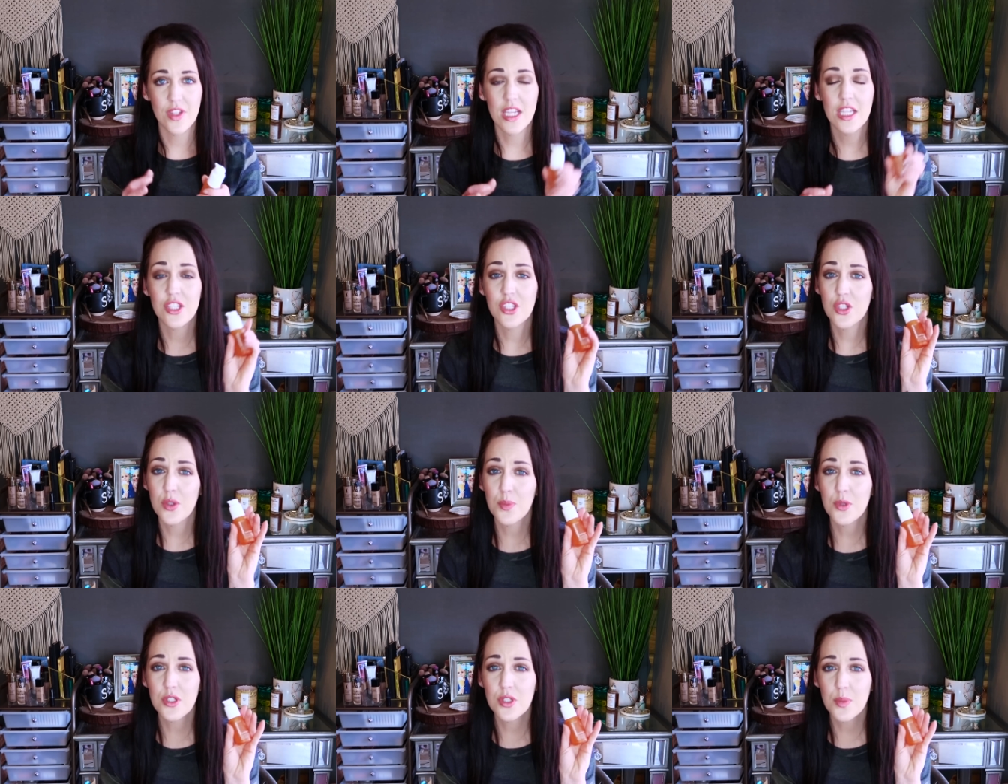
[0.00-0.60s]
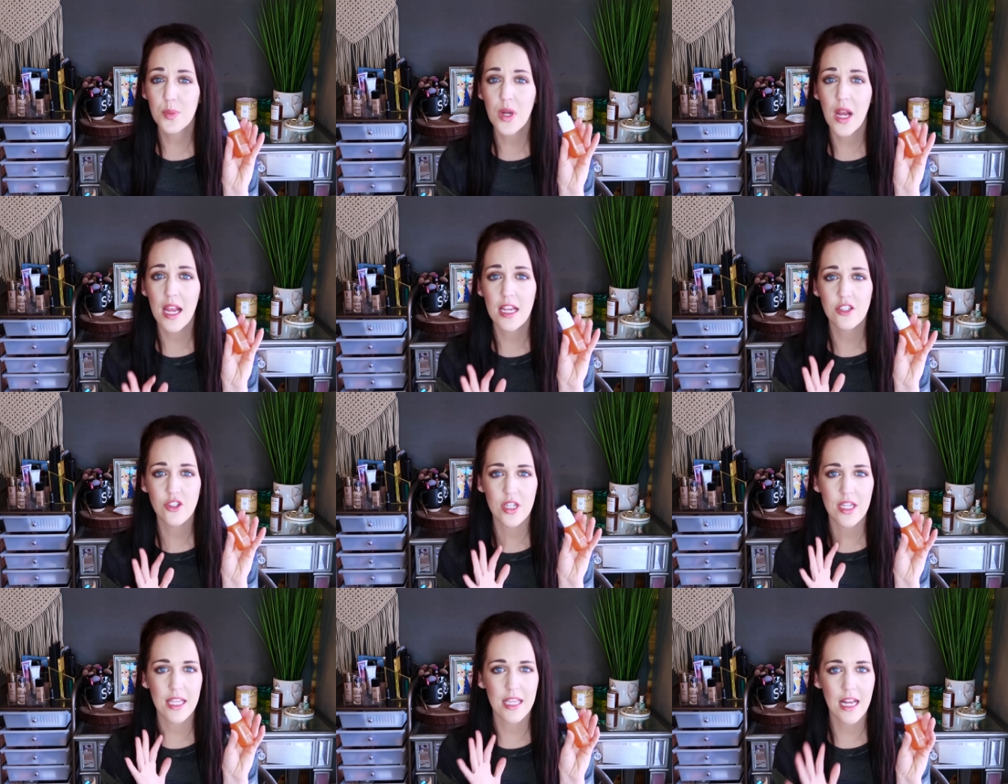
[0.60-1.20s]
it's super, super
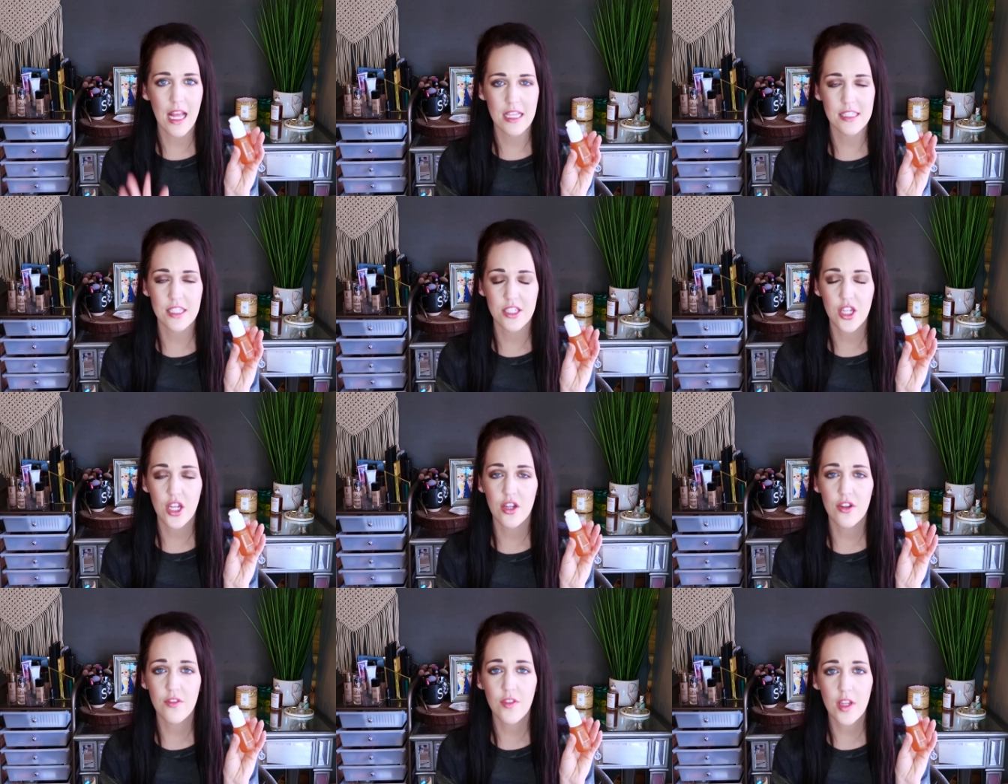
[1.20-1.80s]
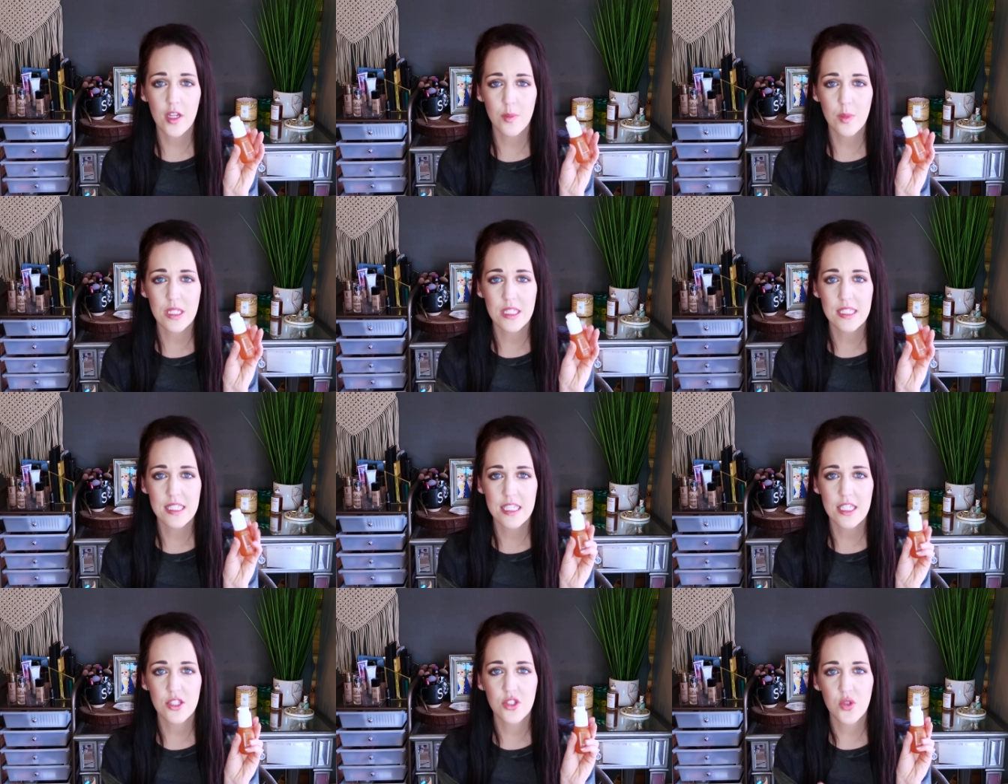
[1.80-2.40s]
hydrating. It has a ton of vitamin
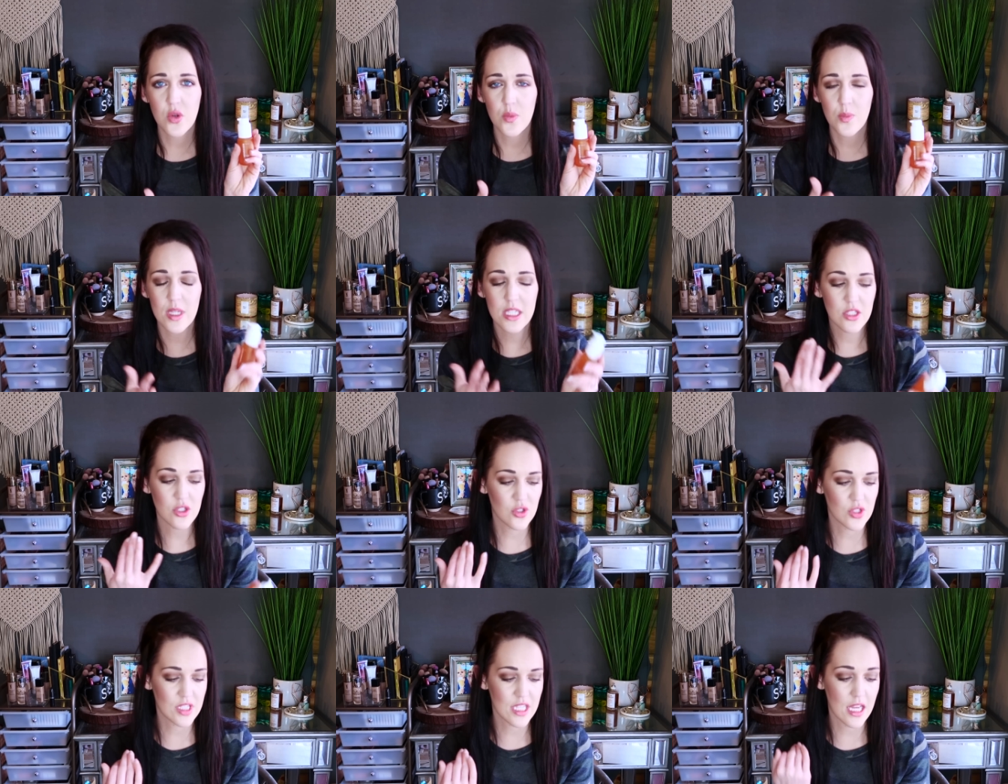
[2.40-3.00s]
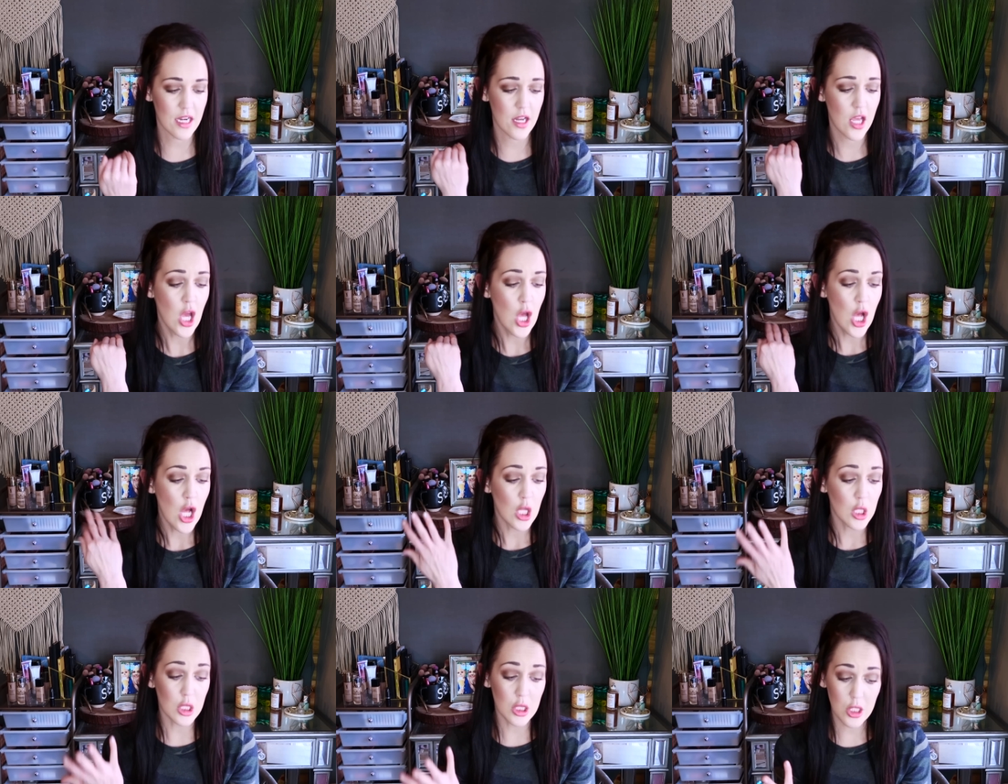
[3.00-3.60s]
C, so it makes your skin
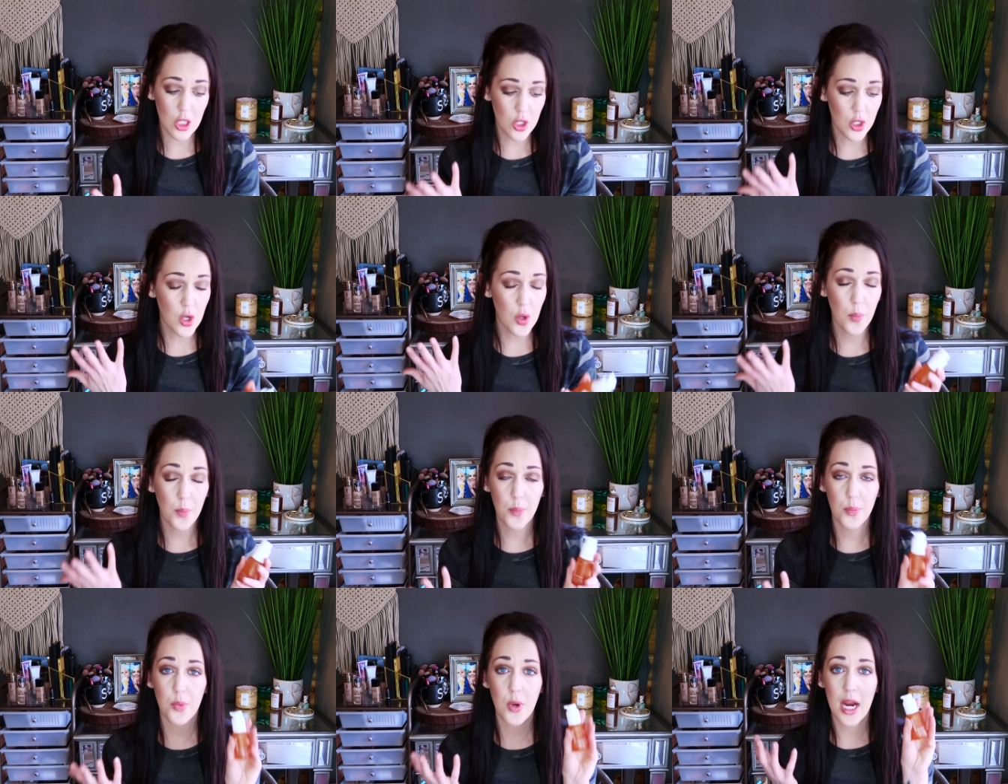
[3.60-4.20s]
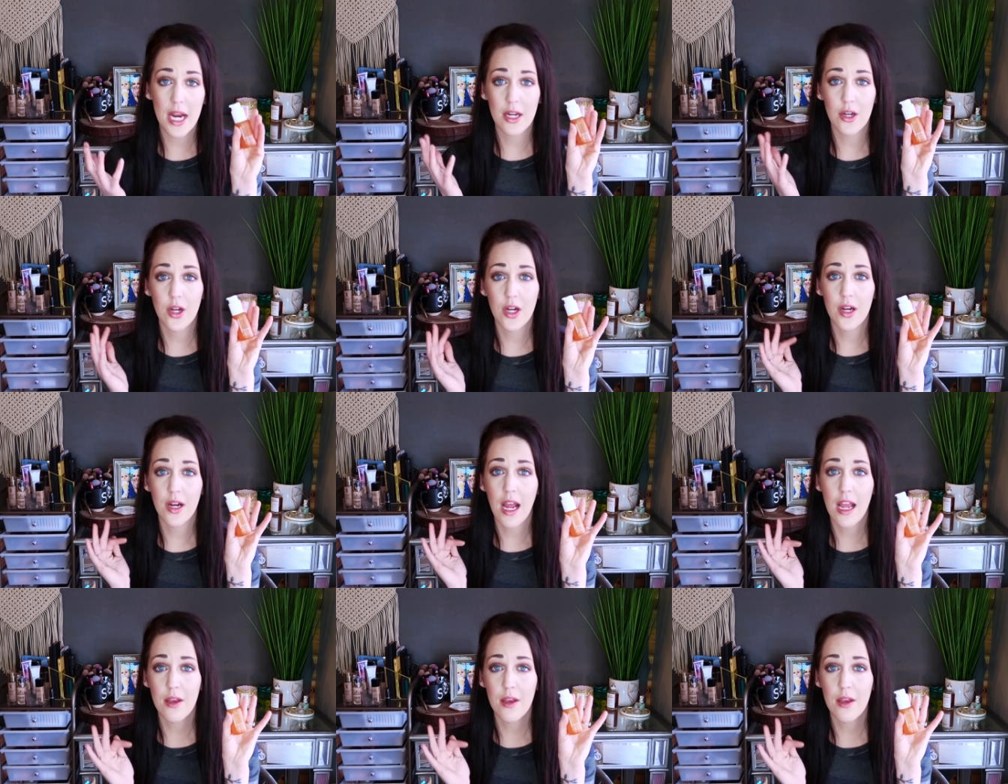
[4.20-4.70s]
look brighter.